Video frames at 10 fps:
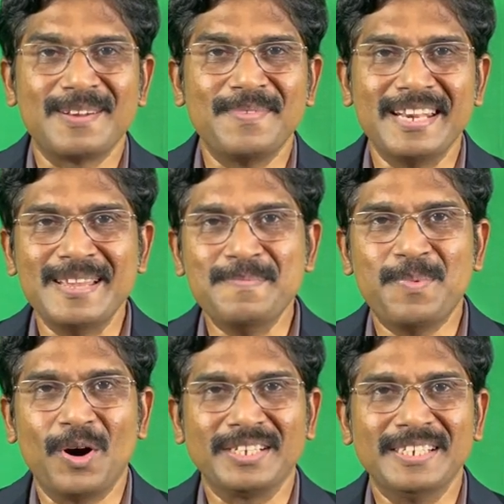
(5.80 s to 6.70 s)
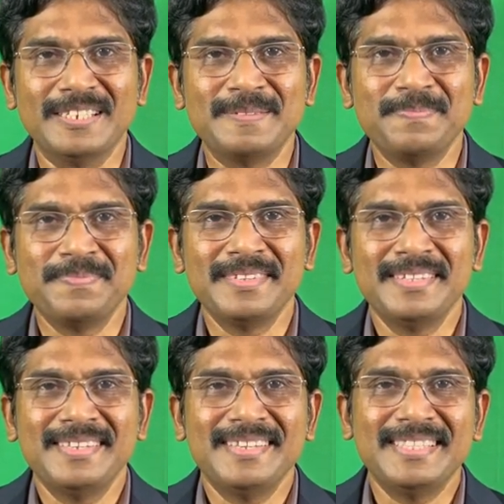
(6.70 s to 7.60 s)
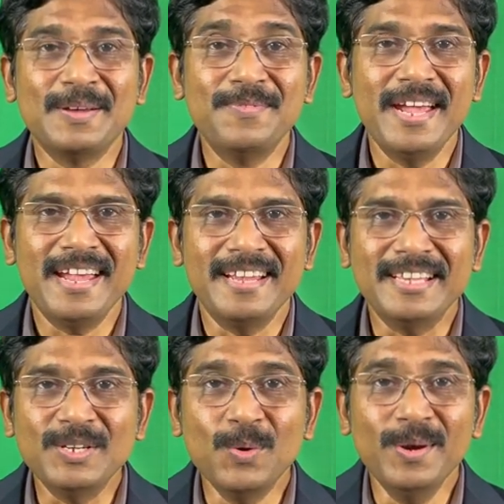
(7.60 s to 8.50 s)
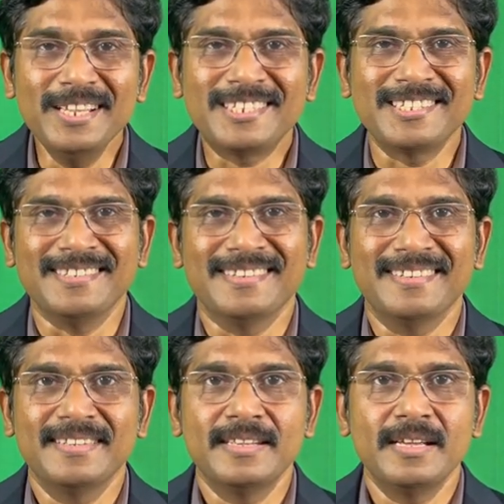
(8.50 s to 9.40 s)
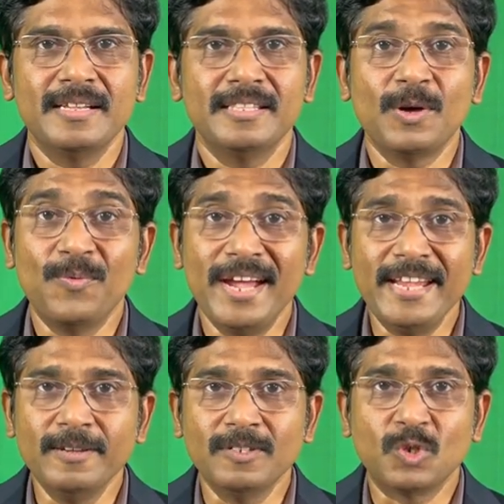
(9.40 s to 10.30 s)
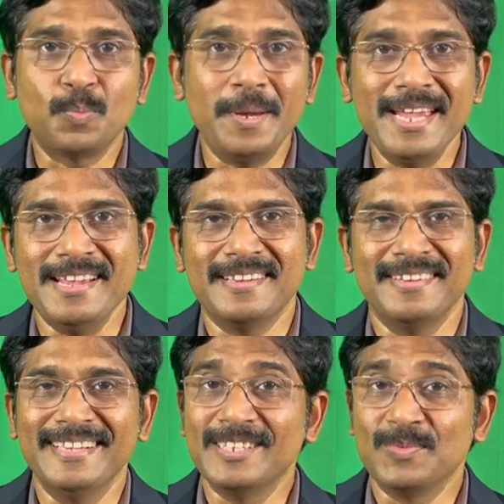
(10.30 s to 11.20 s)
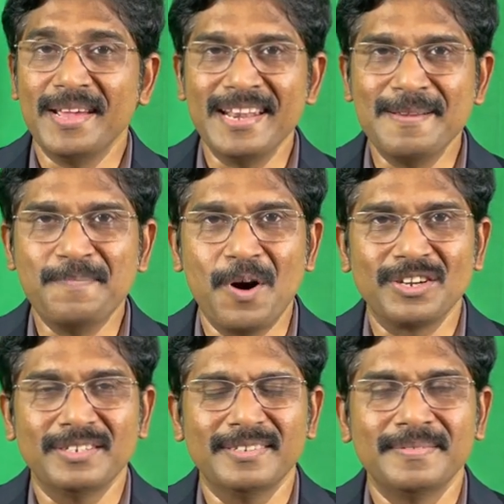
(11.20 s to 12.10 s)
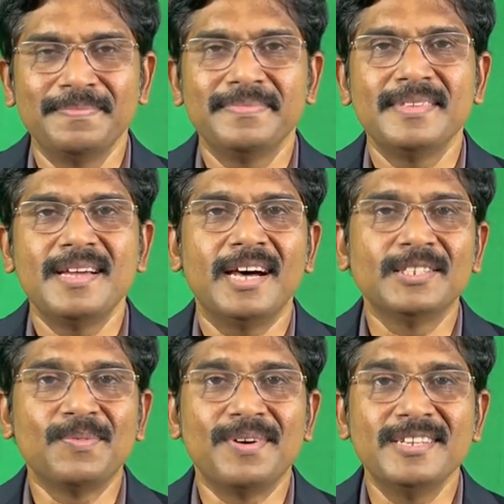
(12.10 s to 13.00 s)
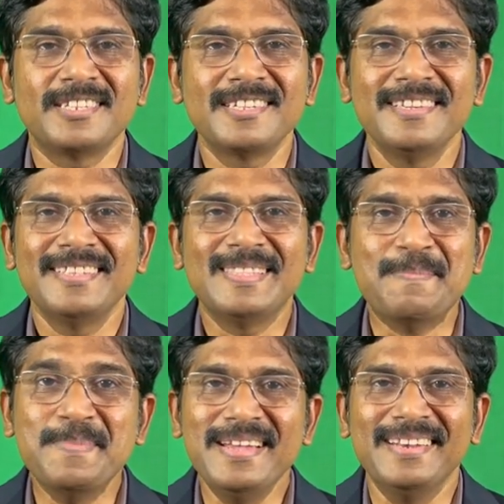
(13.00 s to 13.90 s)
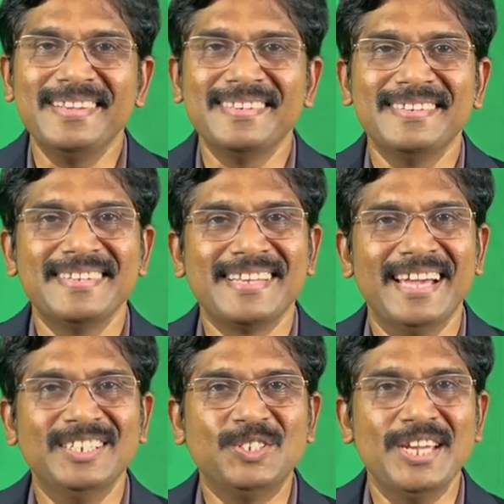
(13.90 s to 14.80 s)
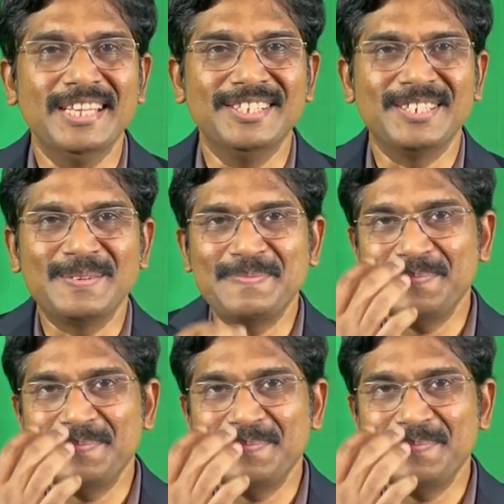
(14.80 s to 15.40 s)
are very important. The way you listen, the way you speak is very important. Otherwise, the meaning can change.